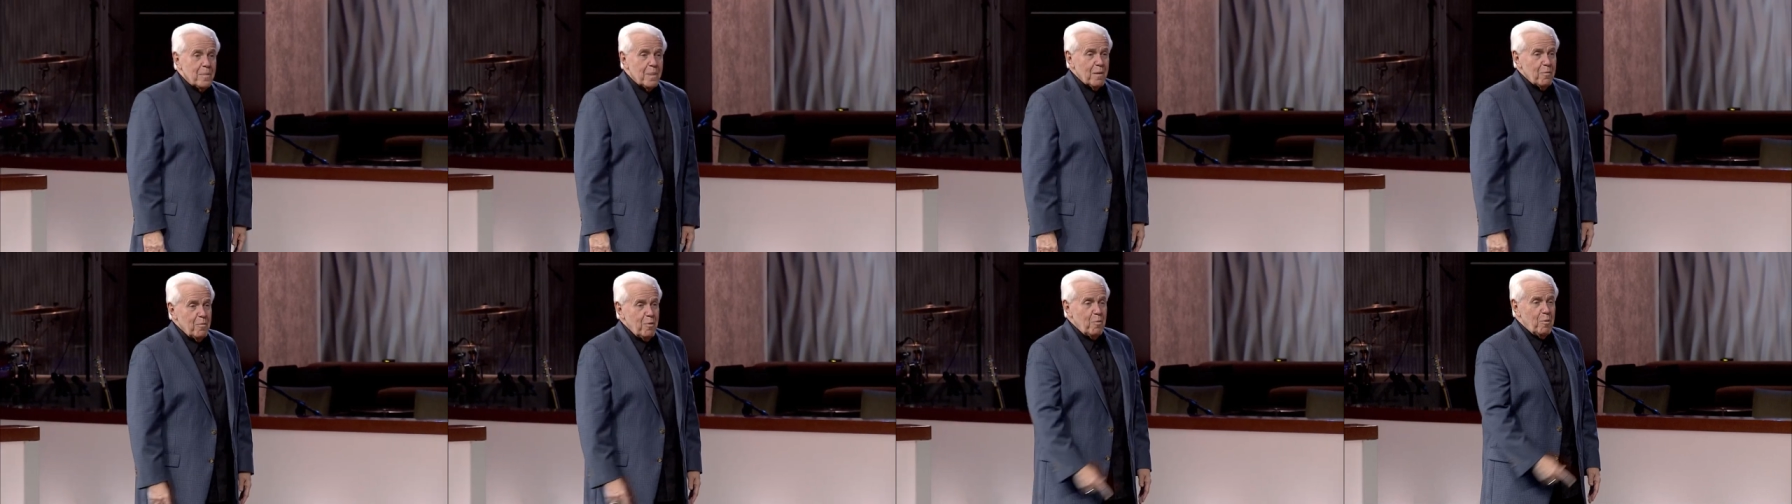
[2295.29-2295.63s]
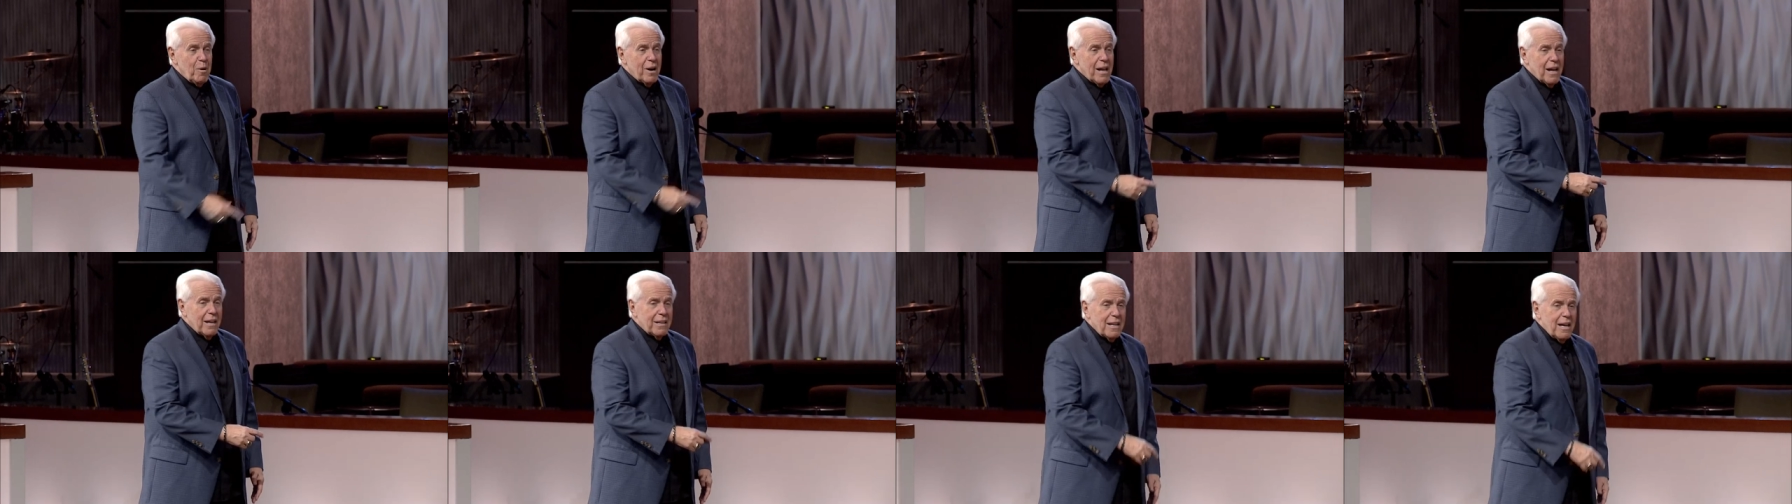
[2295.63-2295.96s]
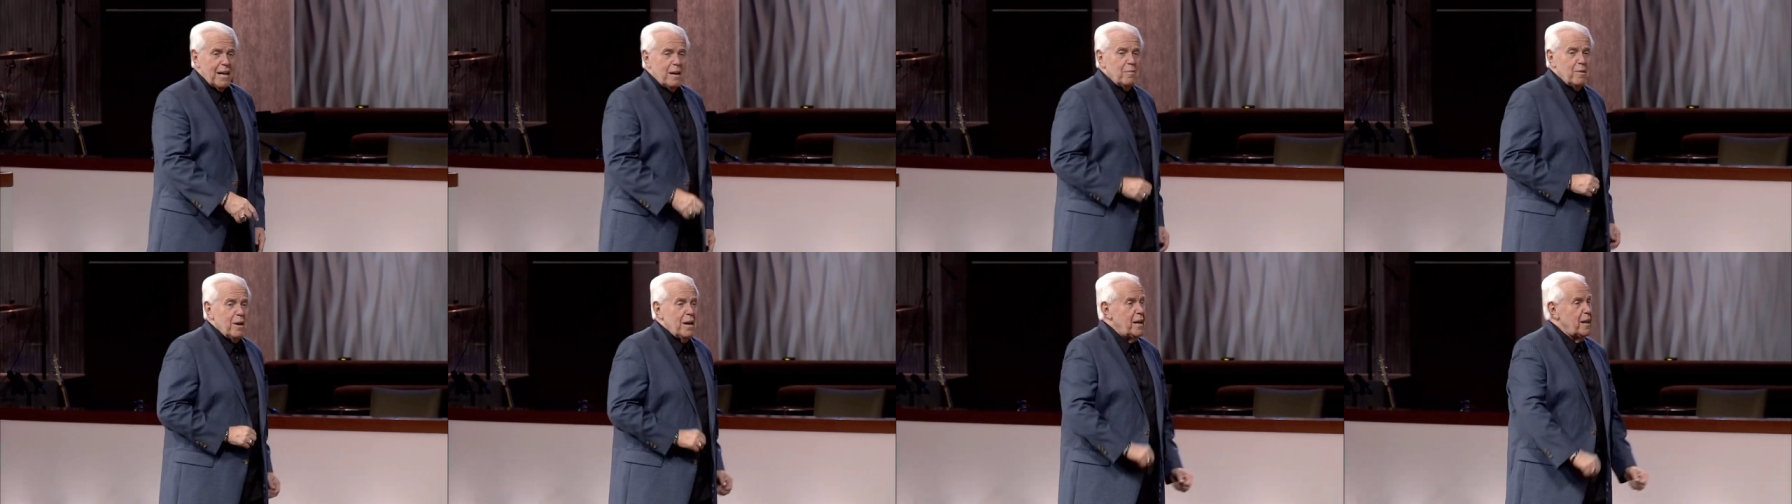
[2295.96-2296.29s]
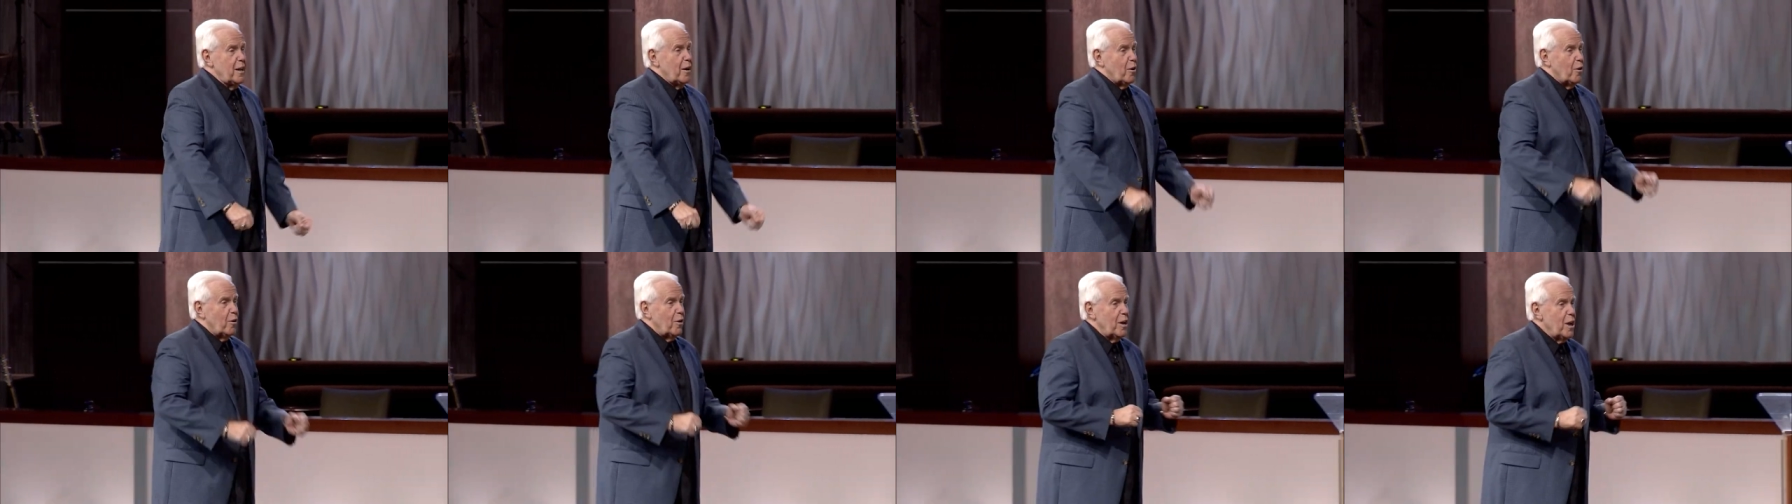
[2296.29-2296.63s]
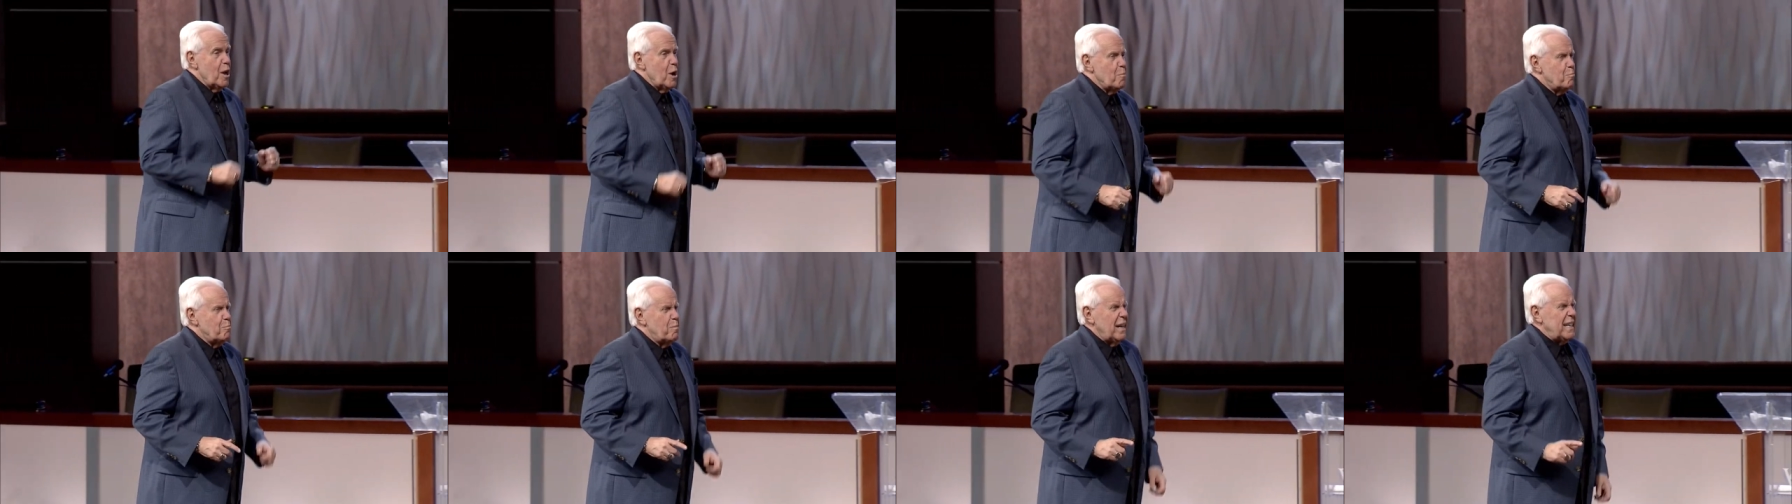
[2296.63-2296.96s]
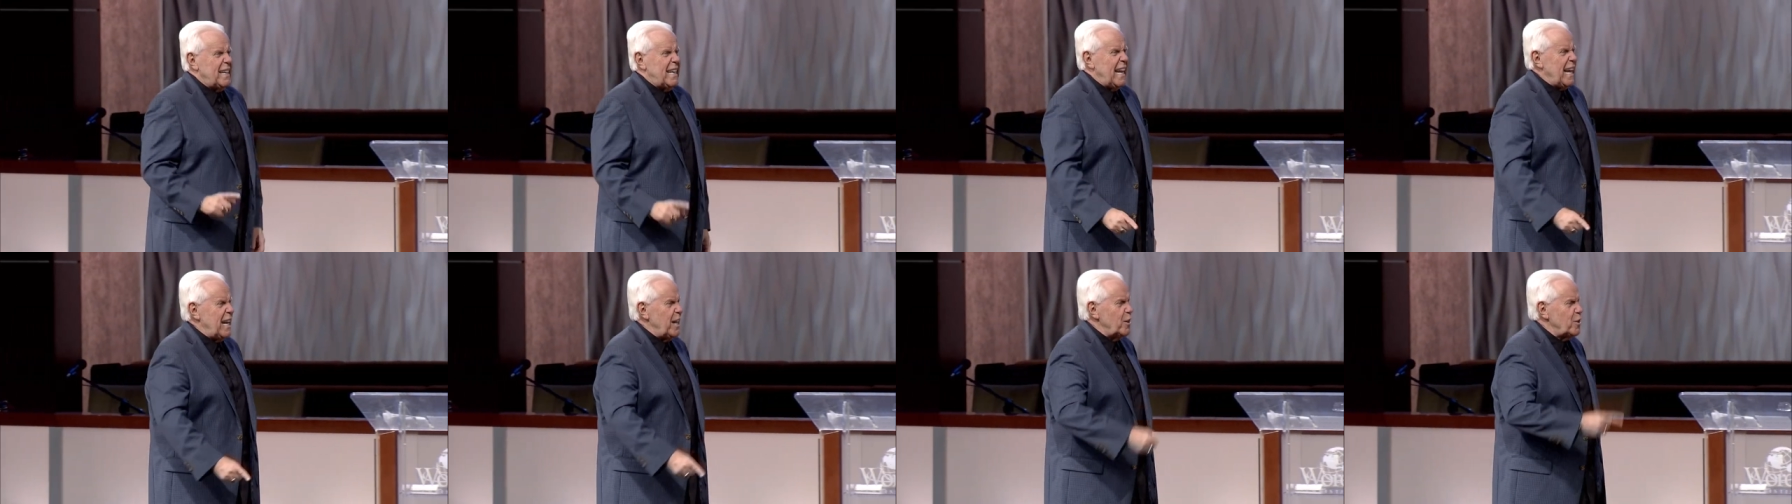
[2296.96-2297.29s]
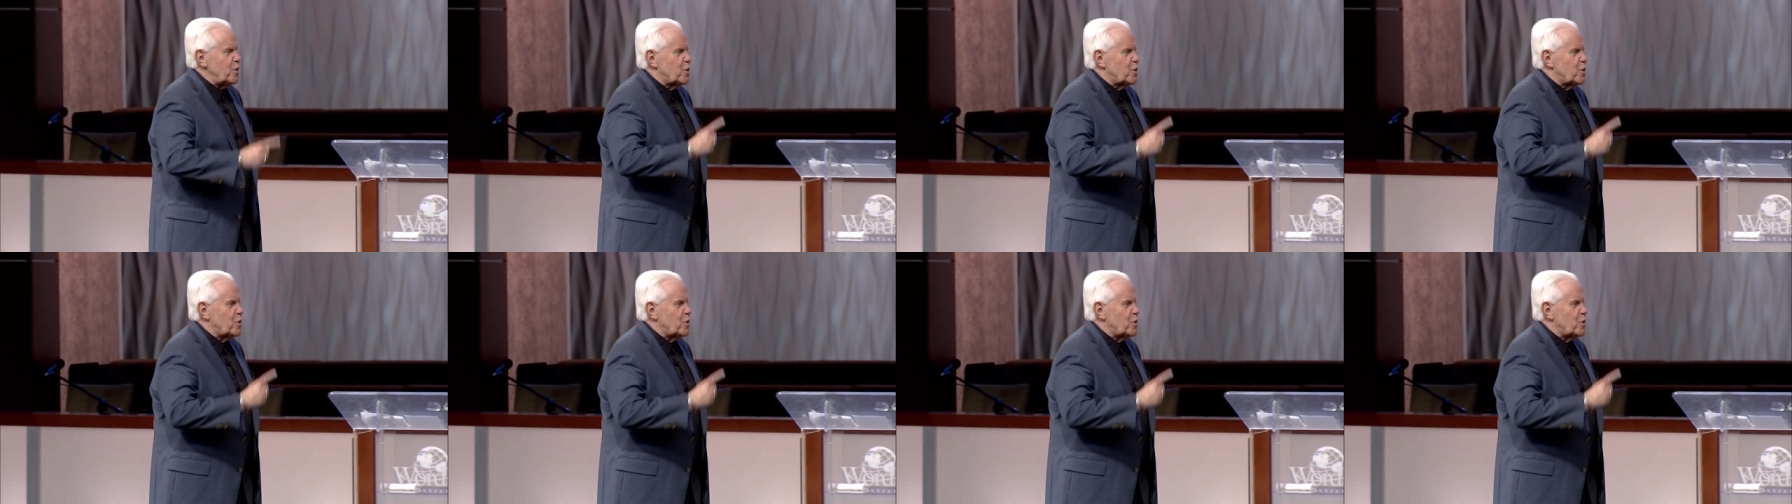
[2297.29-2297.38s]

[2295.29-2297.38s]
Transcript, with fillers: We went out there and here they go. Medina